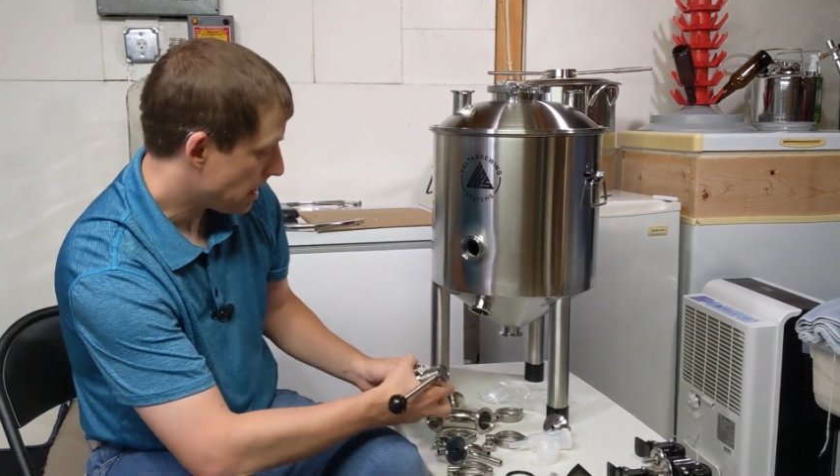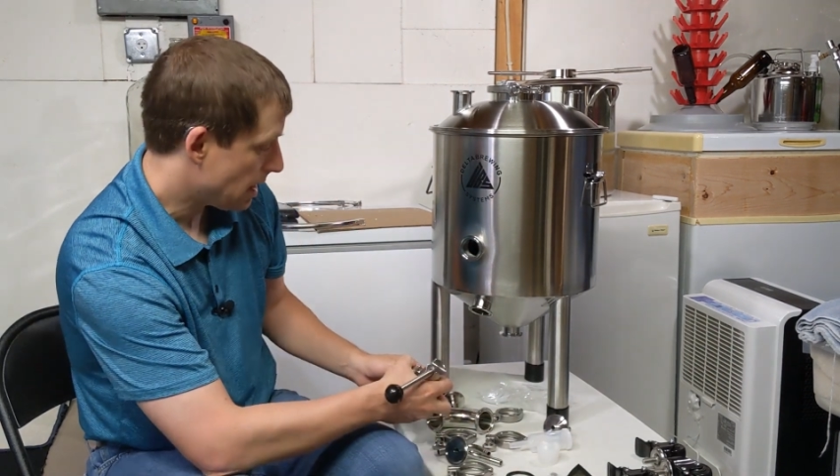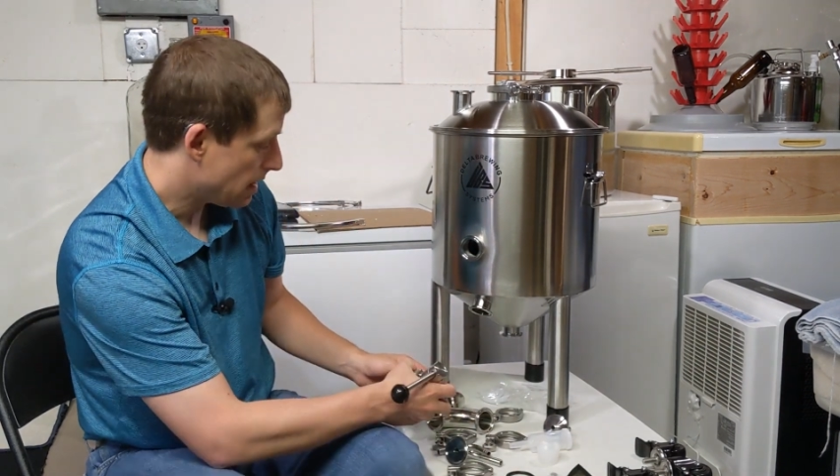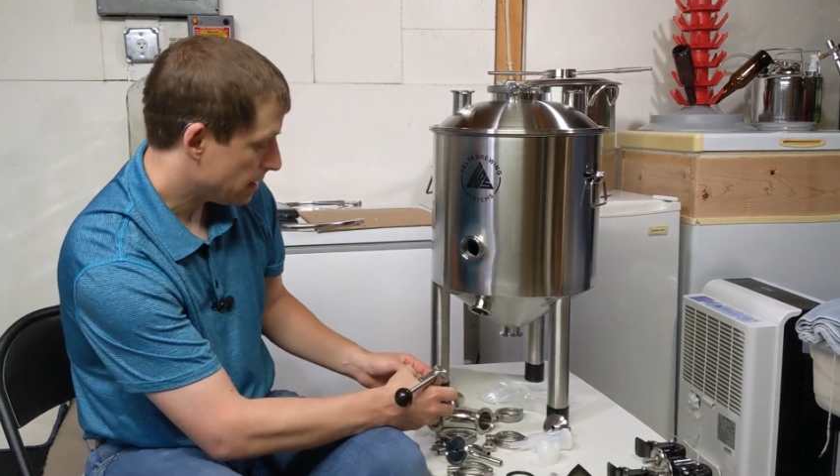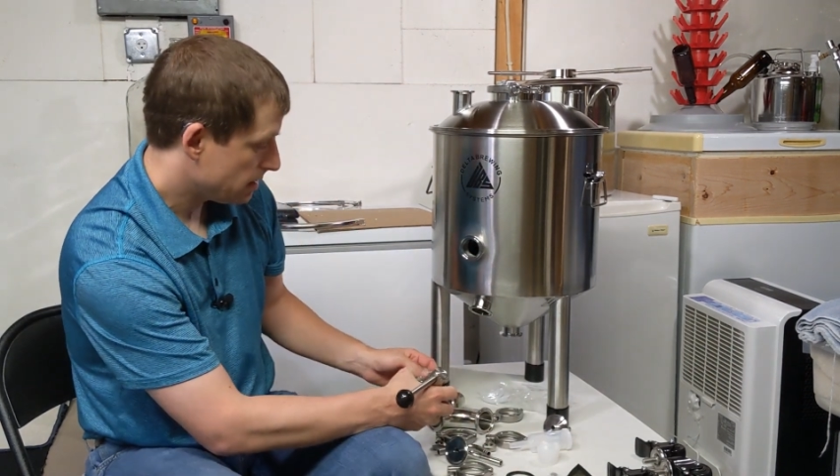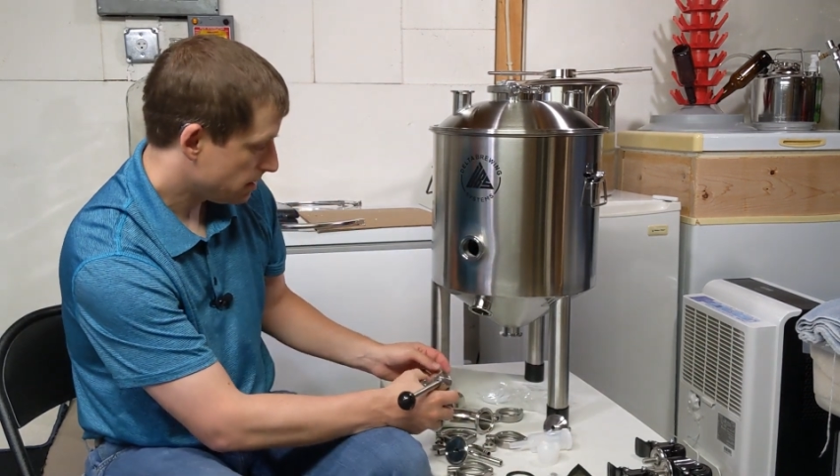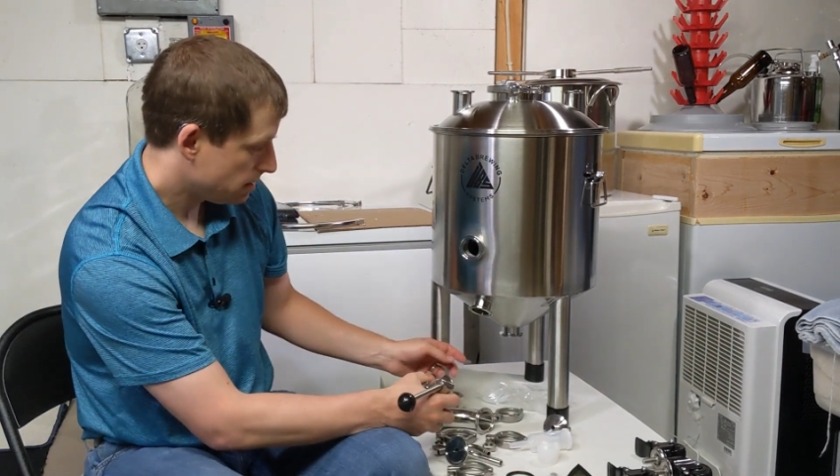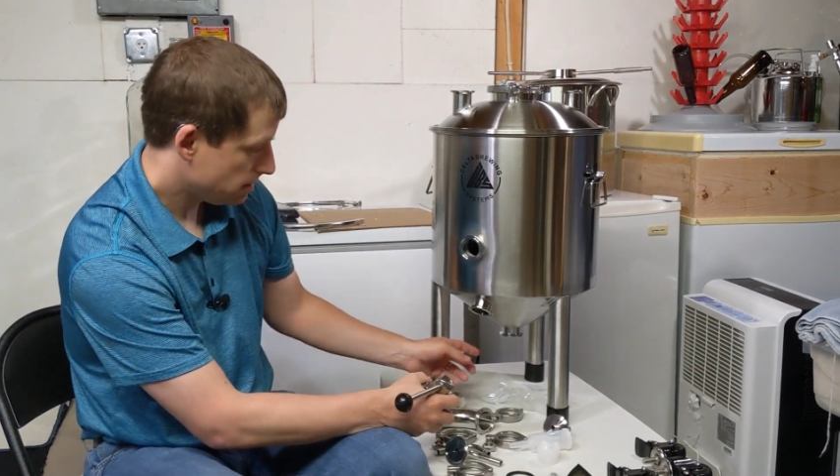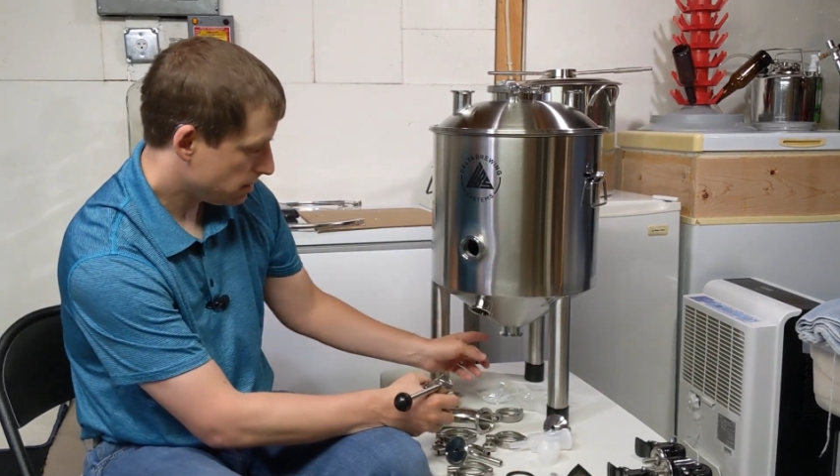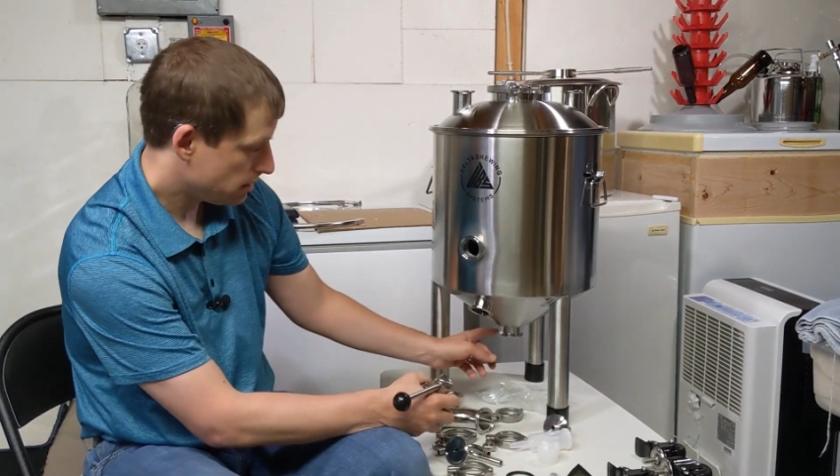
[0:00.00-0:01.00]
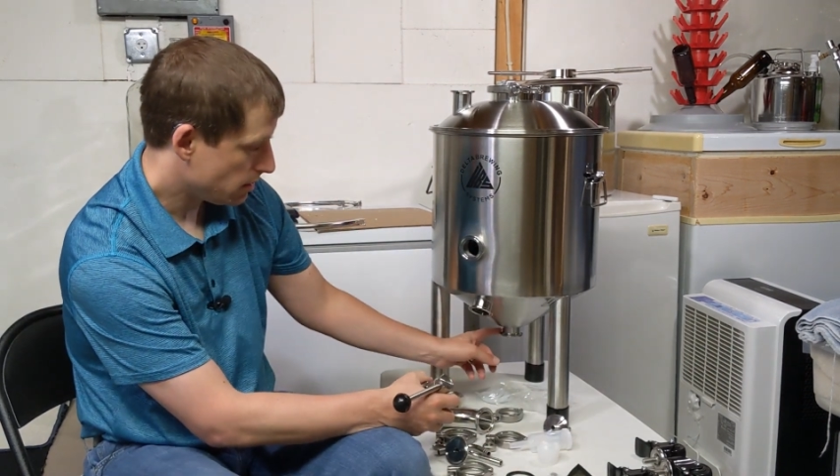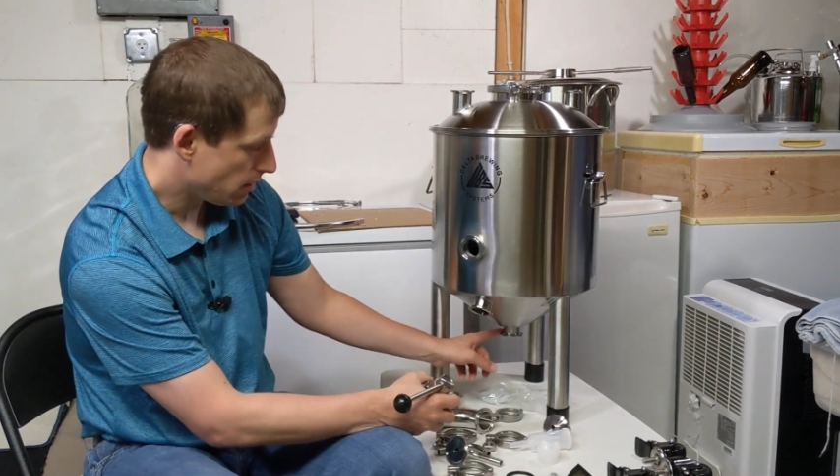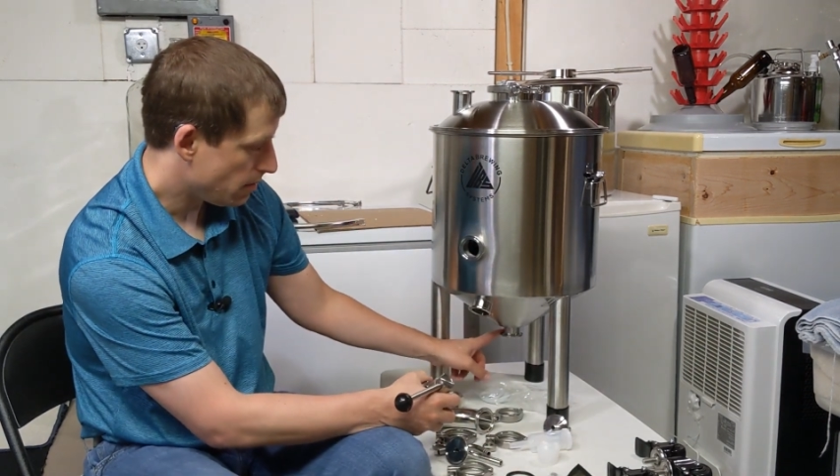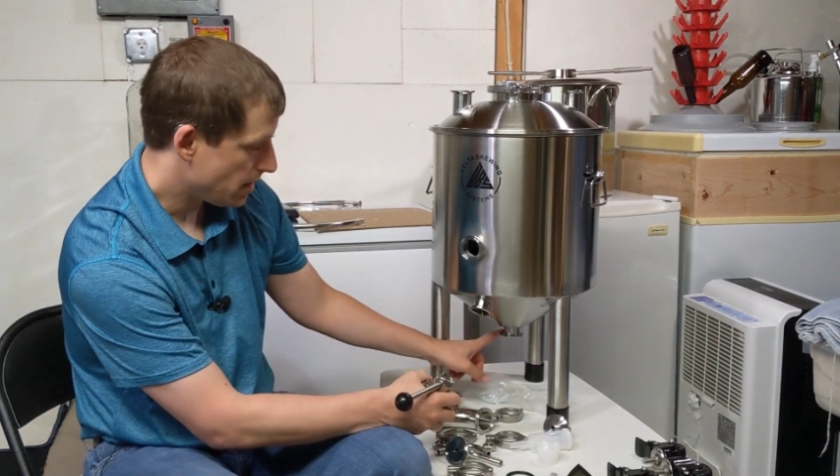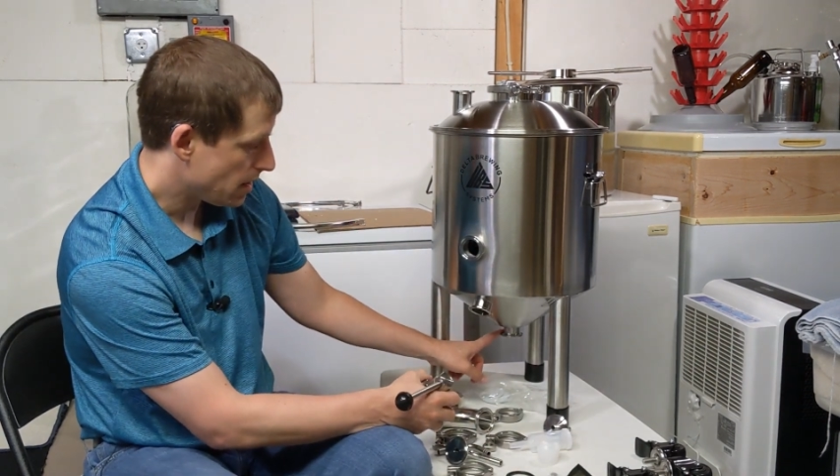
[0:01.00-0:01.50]
on, so
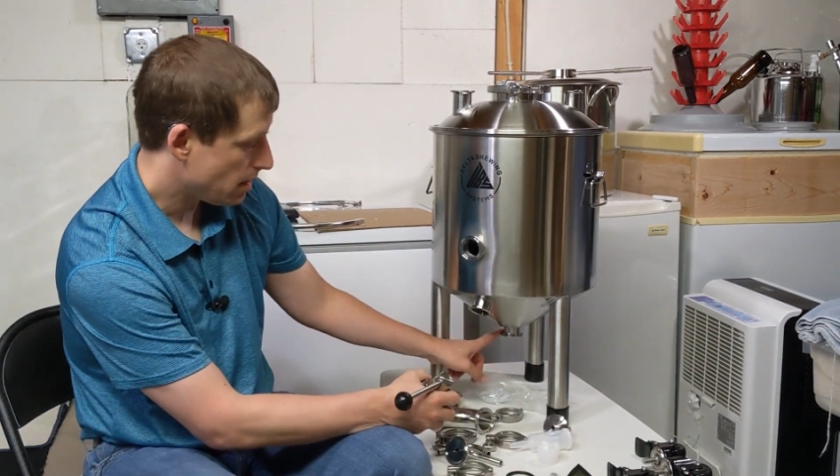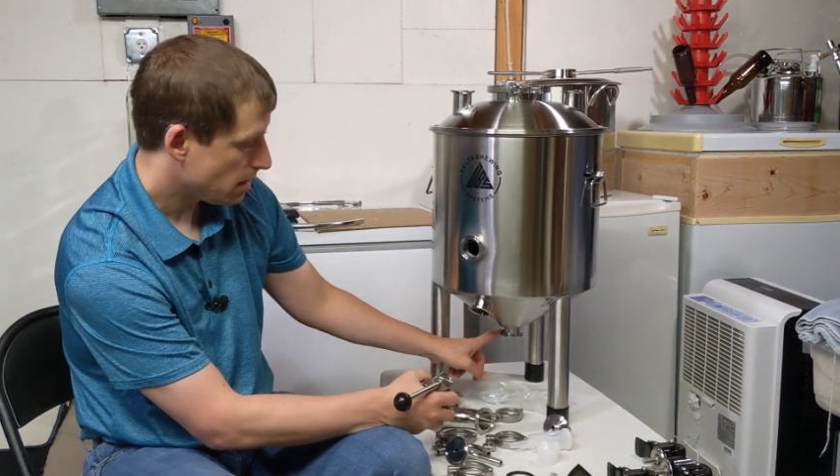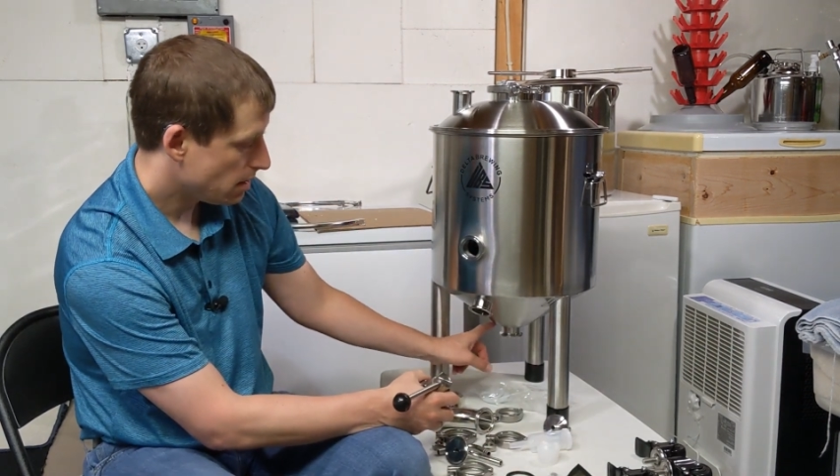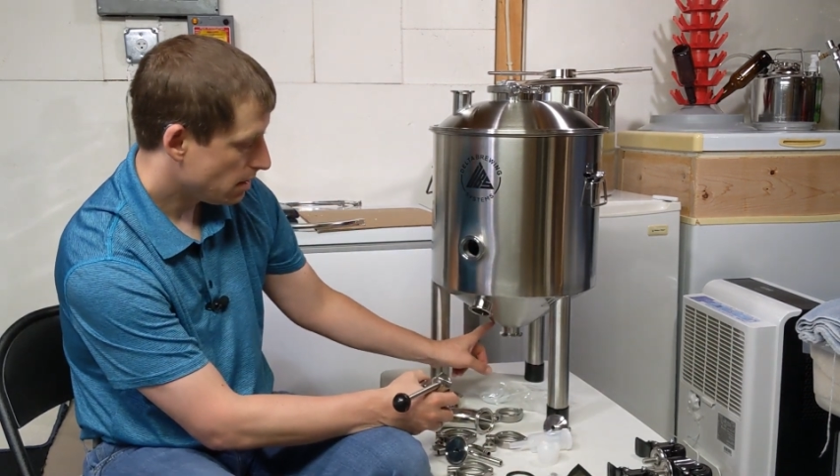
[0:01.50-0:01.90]
it would be